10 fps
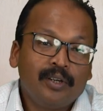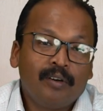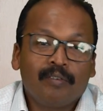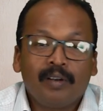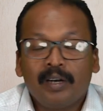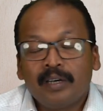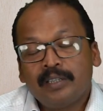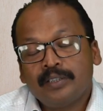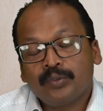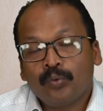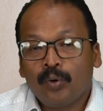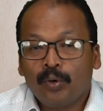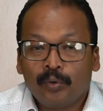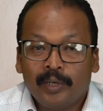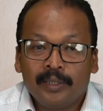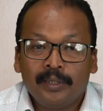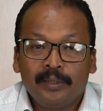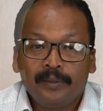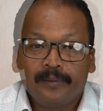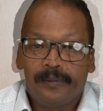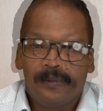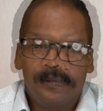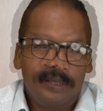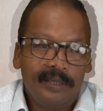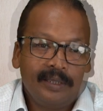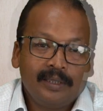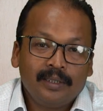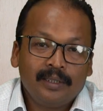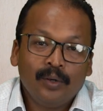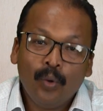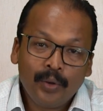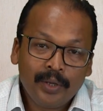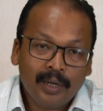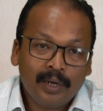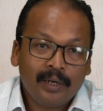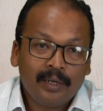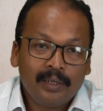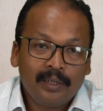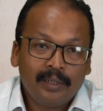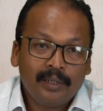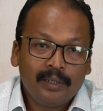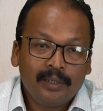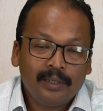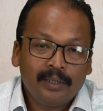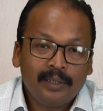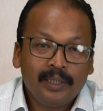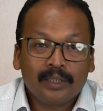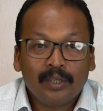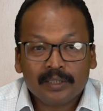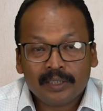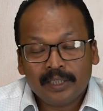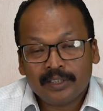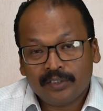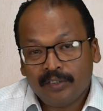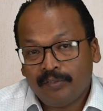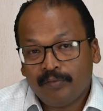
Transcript: of learners worldwide. OER in context of